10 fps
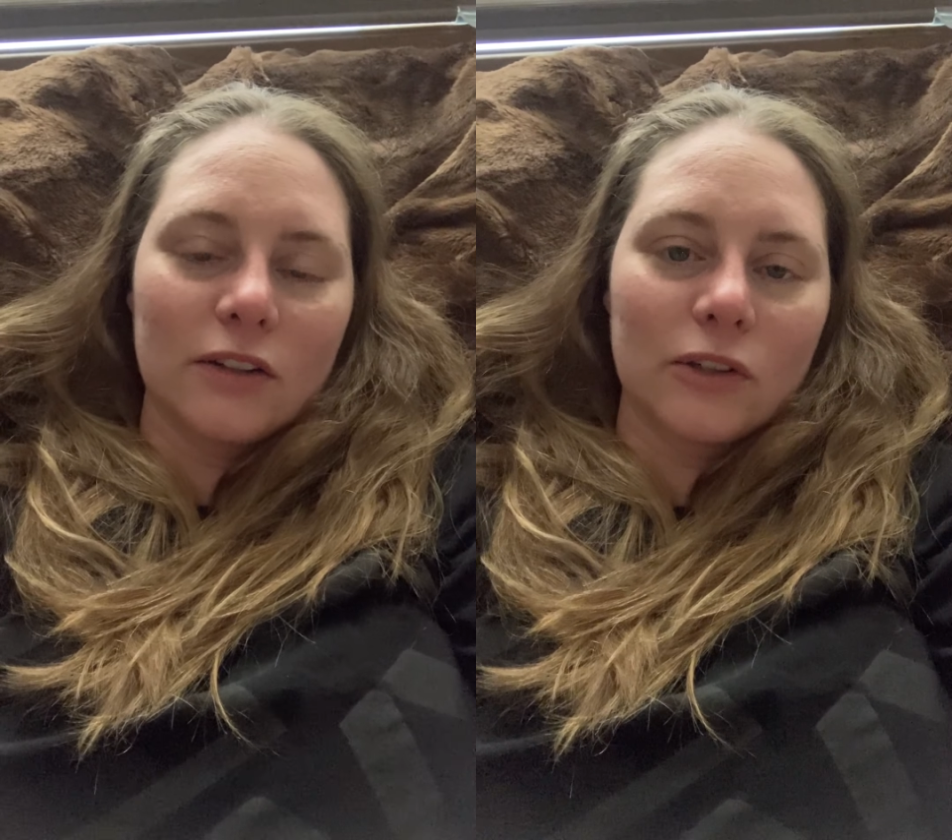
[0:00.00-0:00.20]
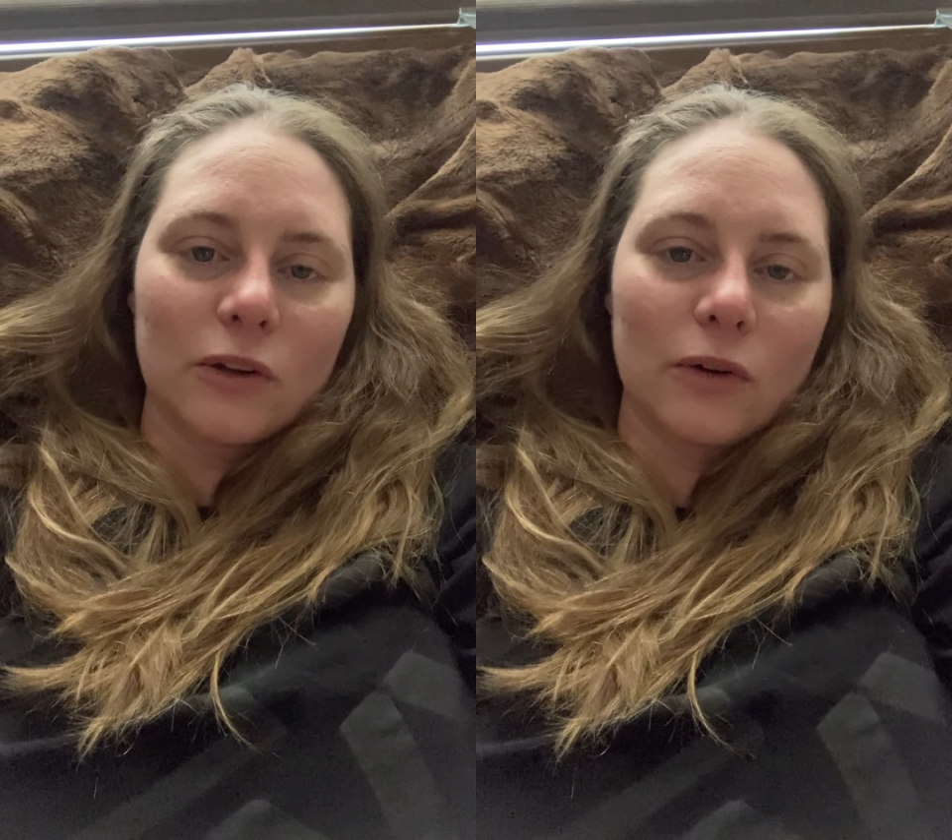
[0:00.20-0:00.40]

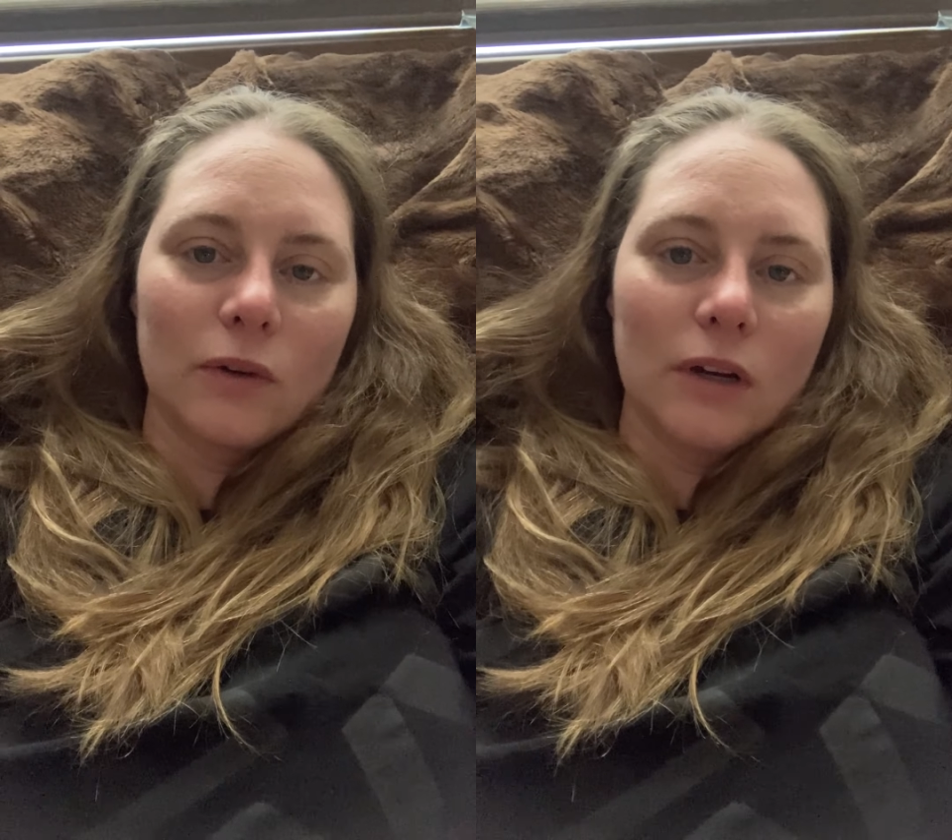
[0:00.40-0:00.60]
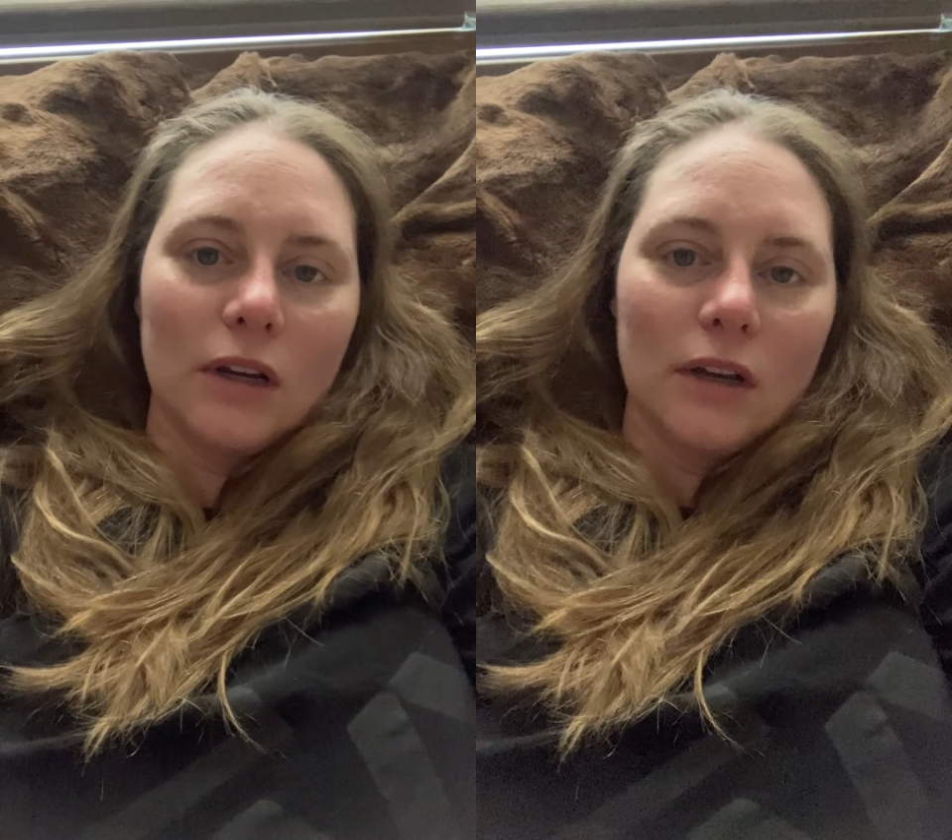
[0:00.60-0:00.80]

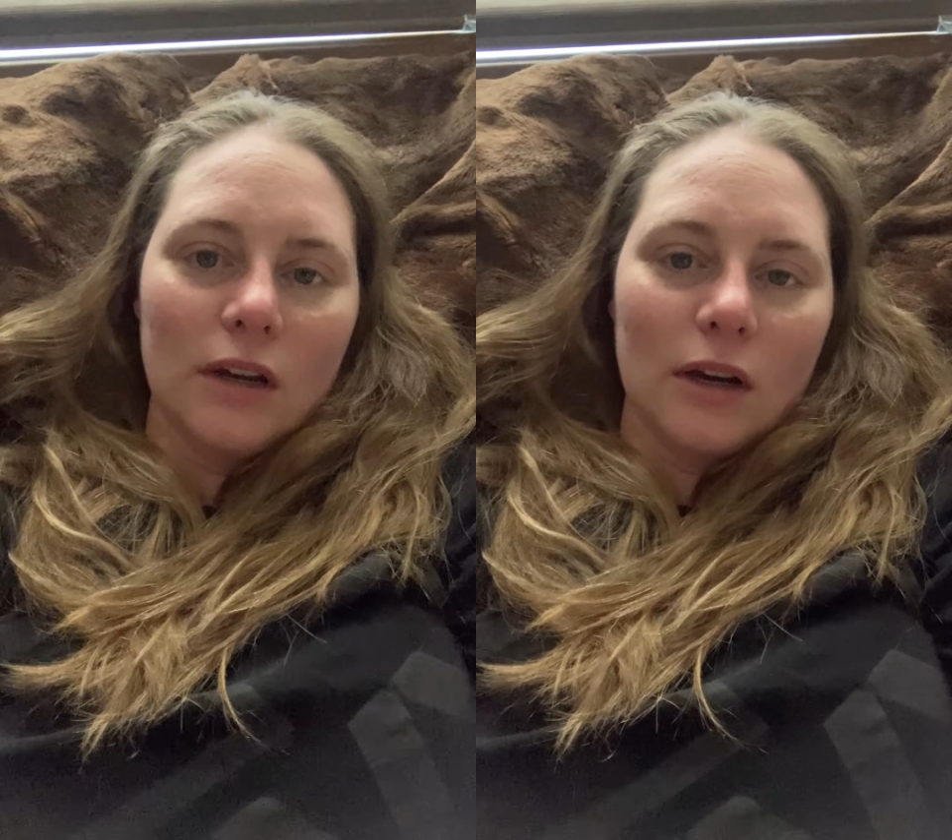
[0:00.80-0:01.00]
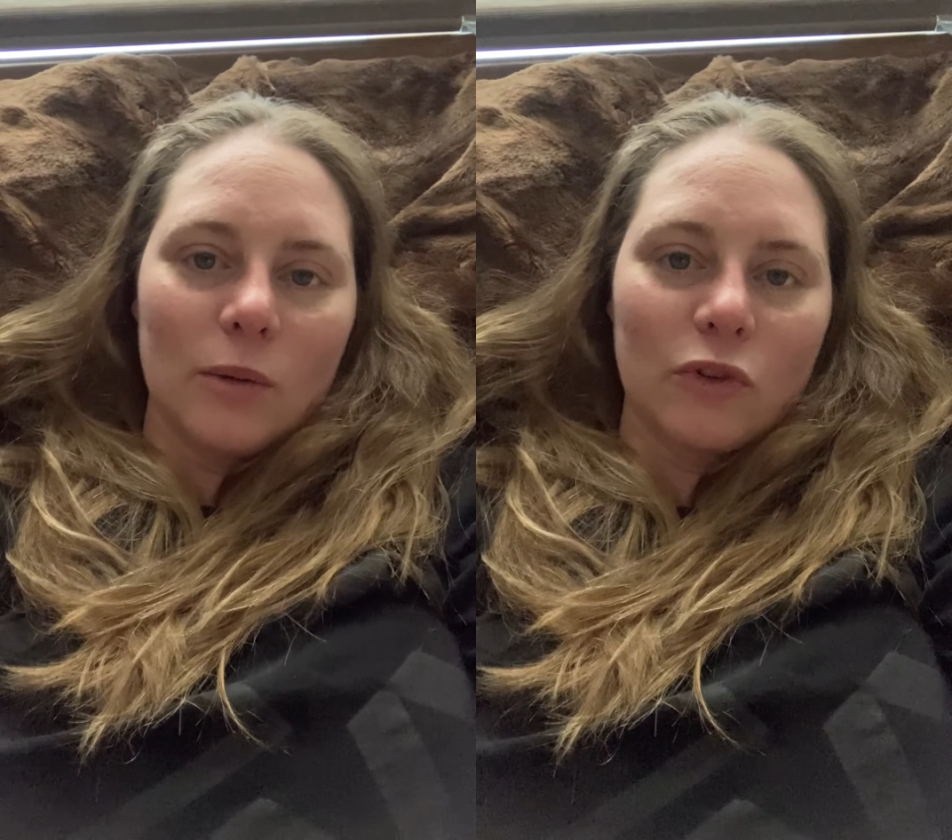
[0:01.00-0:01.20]
So
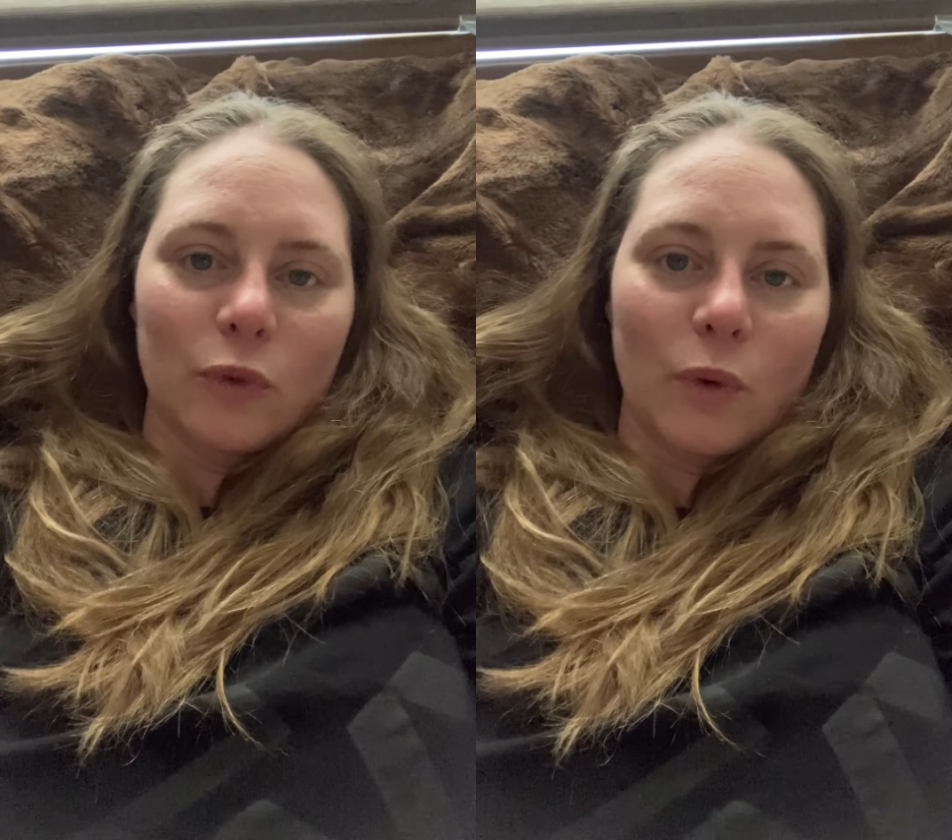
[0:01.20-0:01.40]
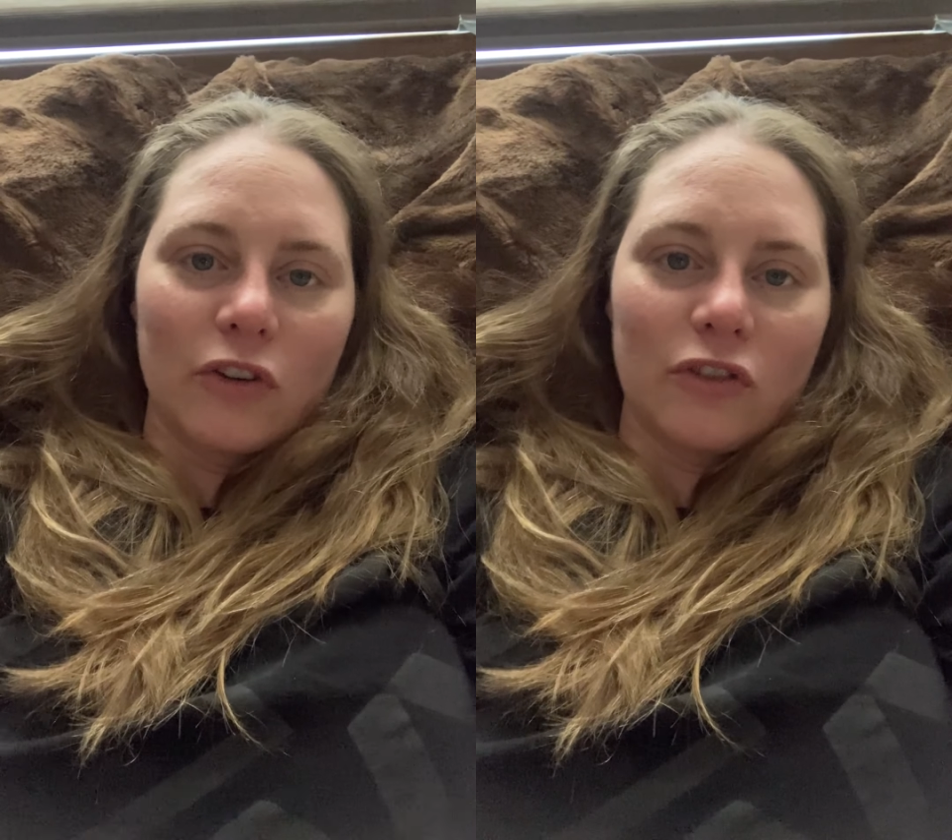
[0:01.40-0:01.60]
I'm
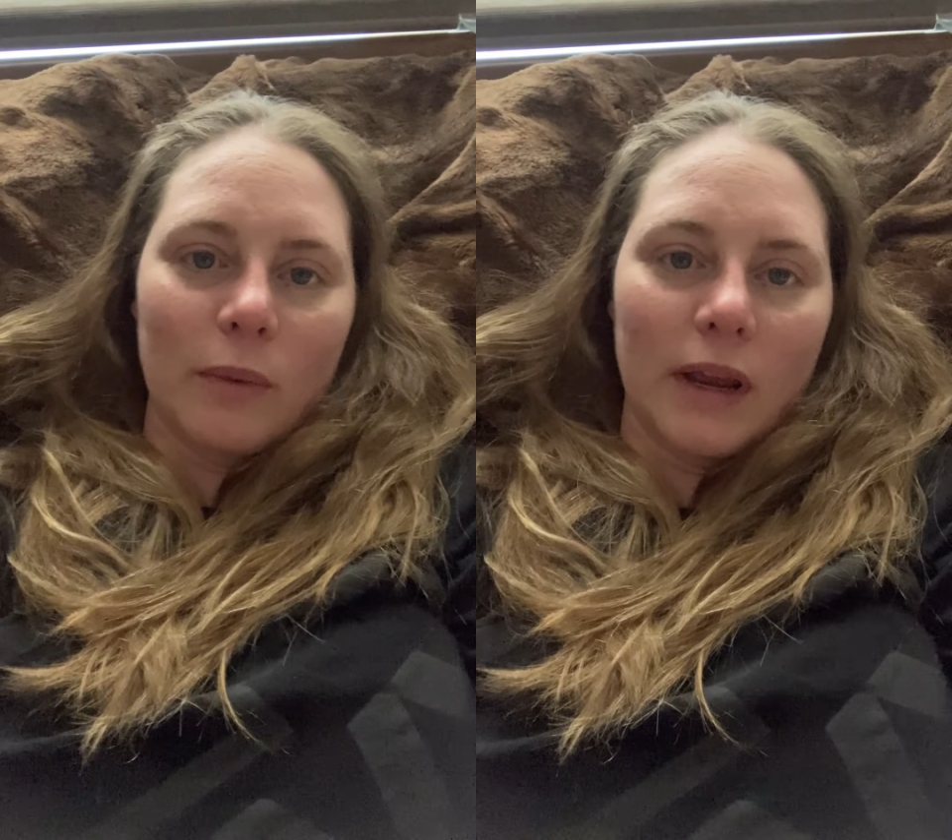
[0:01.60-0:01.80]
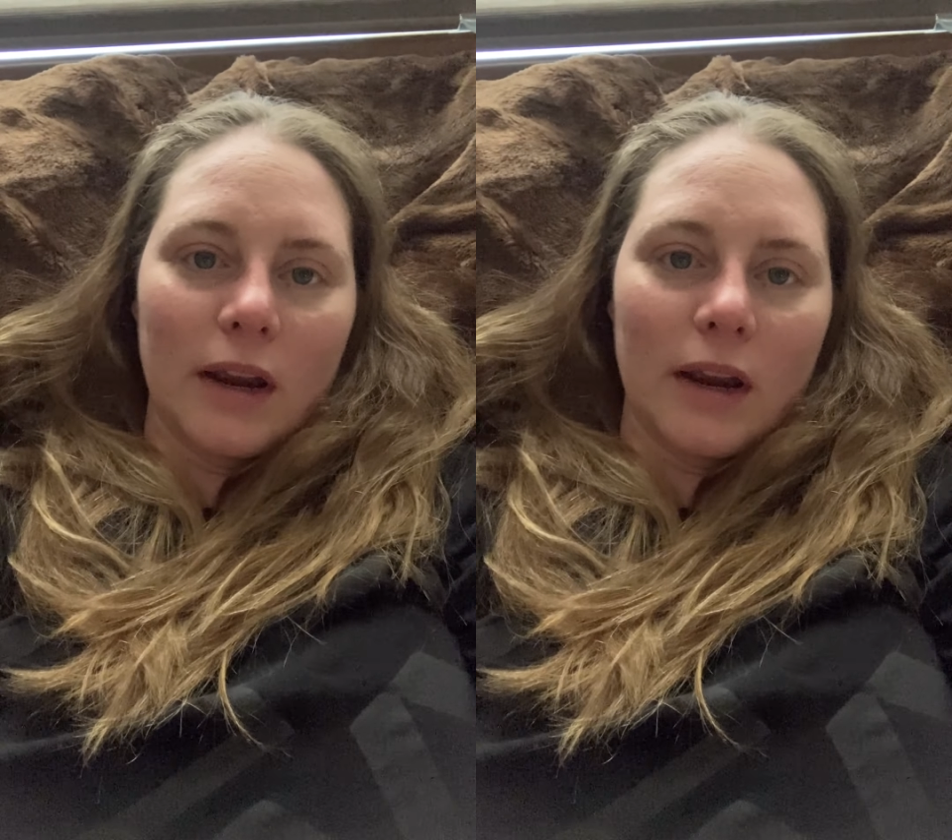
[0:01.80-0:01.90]
just washing my